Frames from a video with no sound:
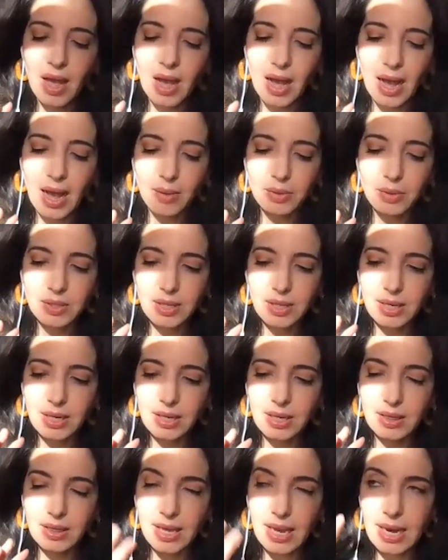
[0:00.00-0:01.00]
I was
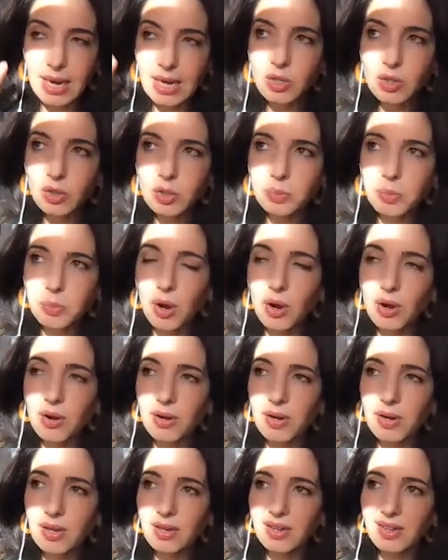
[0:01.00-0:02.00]
like, the angels
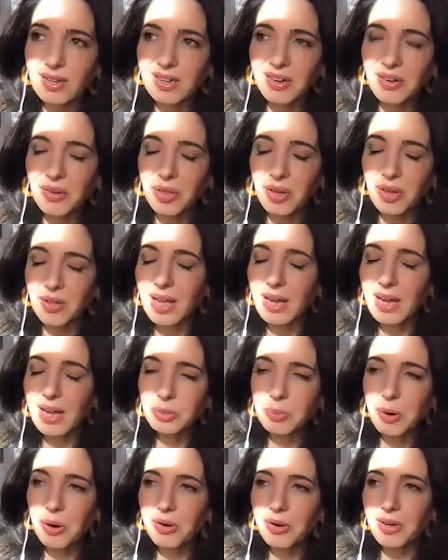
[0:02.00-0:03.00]
parted, you know, the clouds
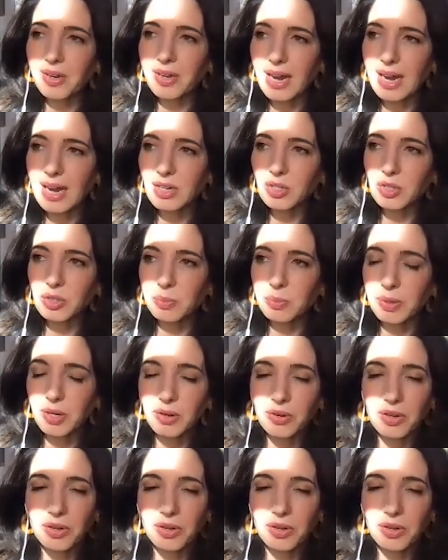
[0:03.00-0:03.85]
parted and angels appeared.